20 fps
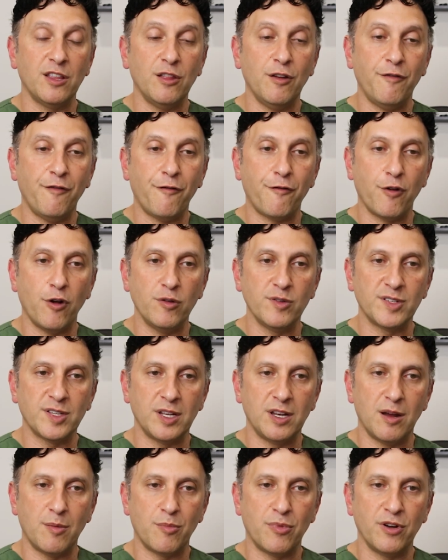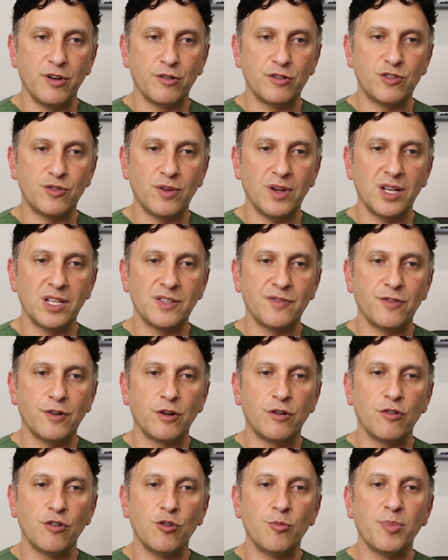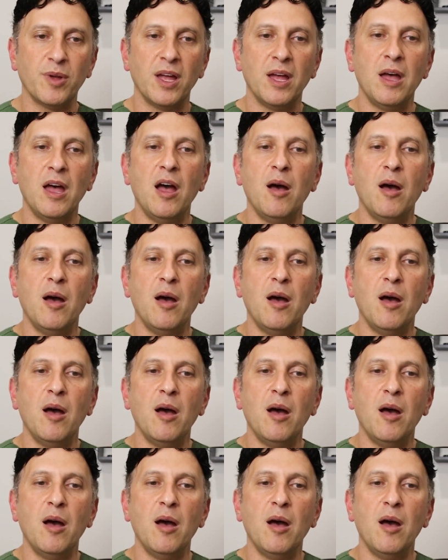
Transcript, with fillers: in the frozen embryo transfer group,